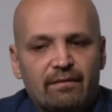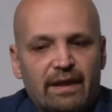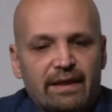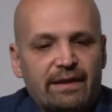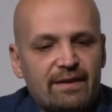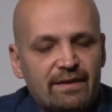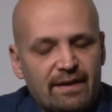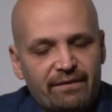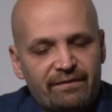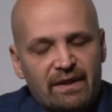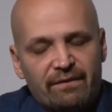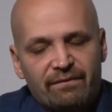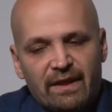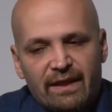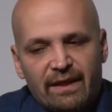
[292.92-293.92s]
at least even
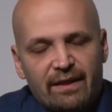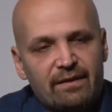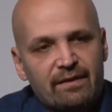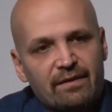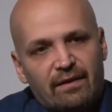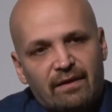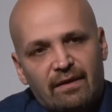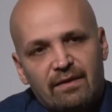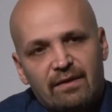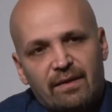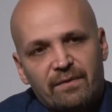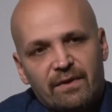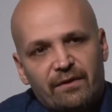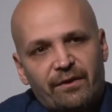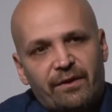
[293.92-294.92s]
if they get uh,
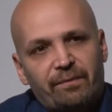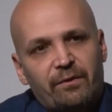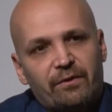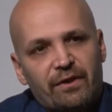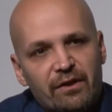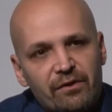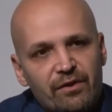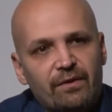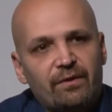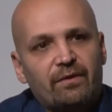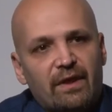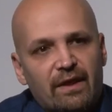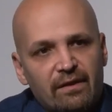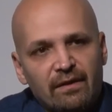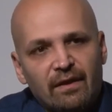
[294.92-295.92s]
subsidiary protection, you
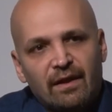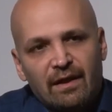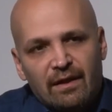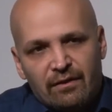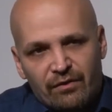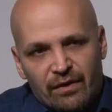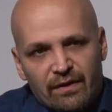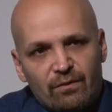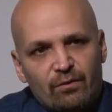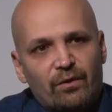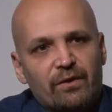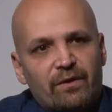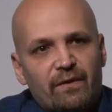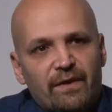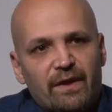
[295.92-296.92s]
can just
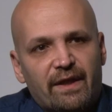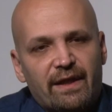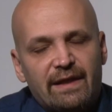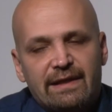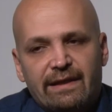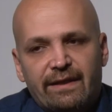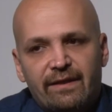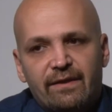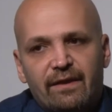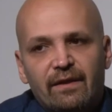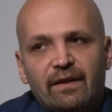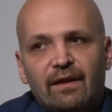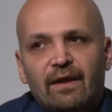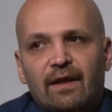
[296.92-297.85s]
work on the case later.